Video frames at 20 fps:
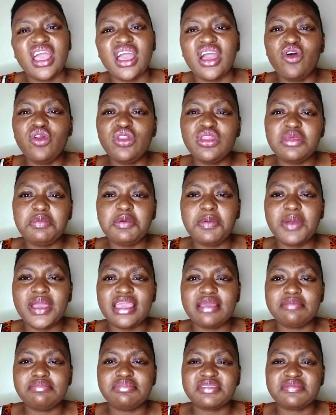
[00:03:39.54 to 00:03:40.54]
all the people I
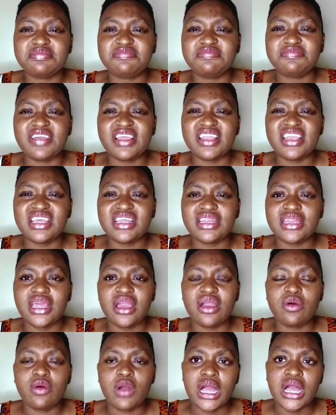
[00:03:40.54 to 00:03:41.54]
kept finding
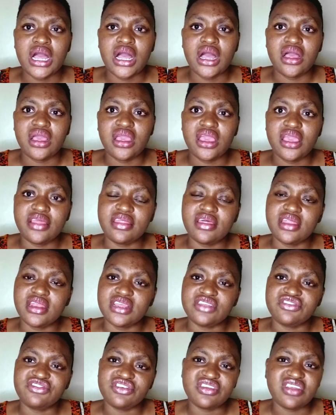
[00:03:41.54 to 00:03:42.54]
there were either
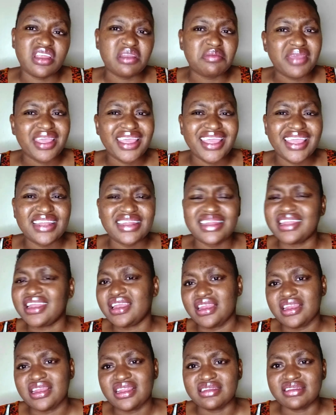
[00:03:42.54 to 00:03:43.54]
Nigerian men that I
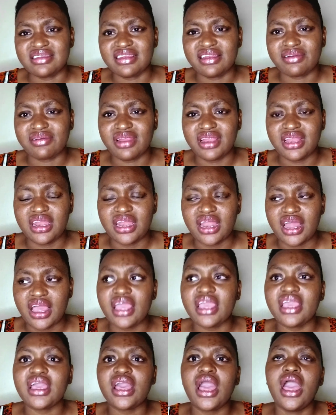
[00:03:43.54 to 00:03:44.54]
didn't really
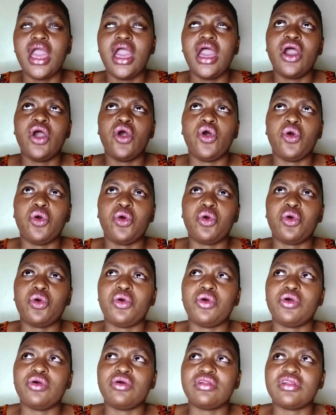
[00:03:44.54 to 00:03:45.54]
like,
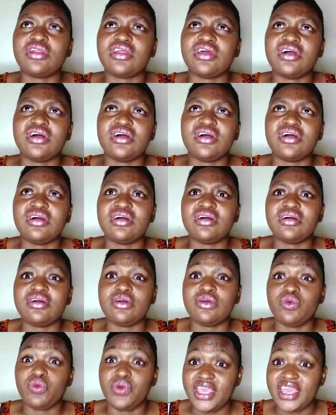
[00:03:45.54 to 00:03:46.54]
or uh,
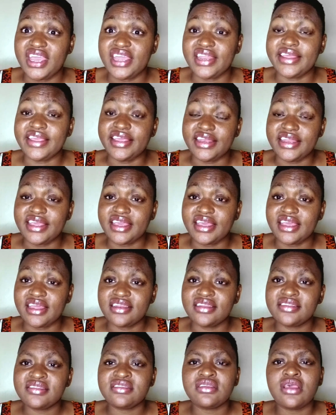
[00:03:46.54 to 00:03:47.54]
weird
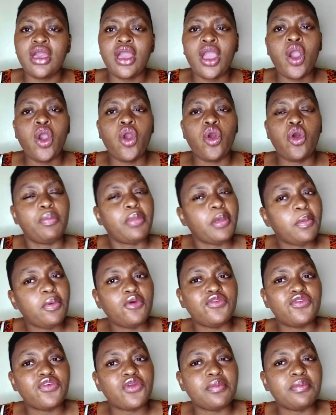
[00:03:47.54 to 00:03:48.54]
Indians, or people
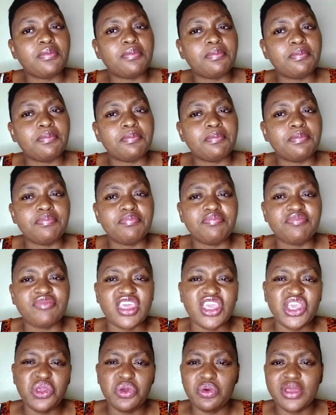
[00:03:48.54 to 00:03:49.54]
from the
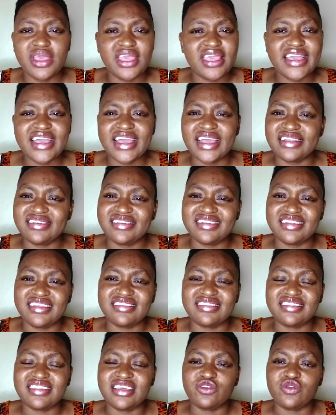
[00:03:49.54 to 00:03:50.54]
UAE
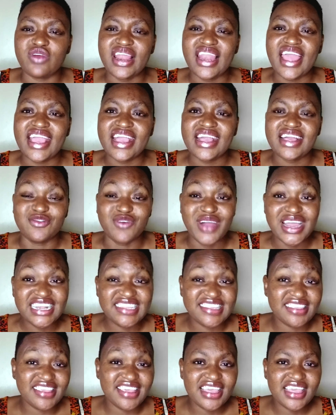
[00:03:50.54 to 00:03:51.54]
countries that were like, want
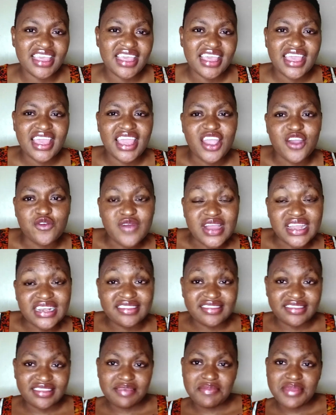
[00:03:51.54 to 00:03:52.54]
see, want
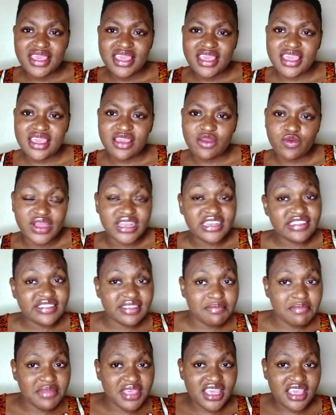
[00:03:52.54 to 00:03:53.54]
see me, want
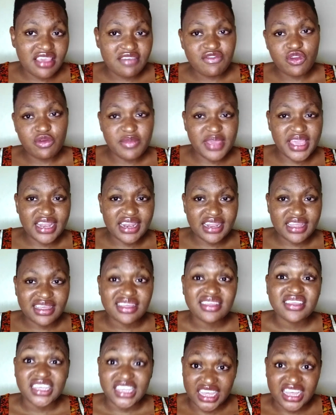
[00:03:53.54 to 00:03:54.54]
see me give you milk.
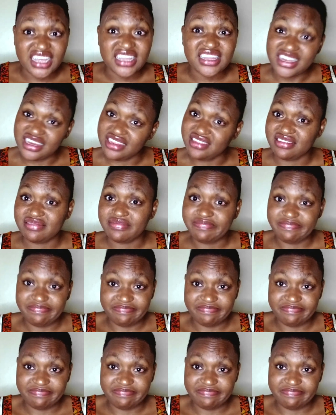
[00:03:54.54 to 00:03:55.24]
Yeah, that is,